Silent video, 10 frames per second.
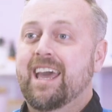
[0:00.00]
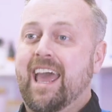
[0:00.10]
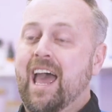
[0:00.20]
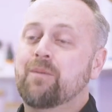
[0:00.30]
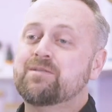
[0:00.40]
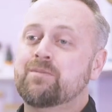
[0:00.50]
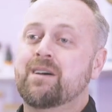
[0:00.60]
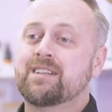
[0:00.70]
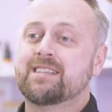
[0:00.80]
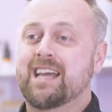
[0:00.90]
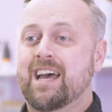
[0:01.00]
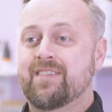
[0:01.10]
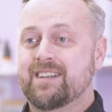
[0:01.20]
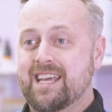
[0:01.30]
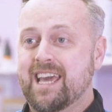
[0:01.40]
It helps them
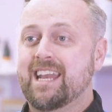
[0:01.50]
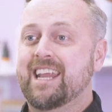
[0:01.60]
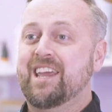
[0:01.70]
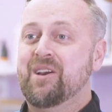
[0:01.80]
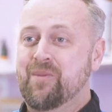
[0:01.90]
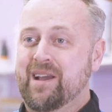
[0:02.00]
understand the daily,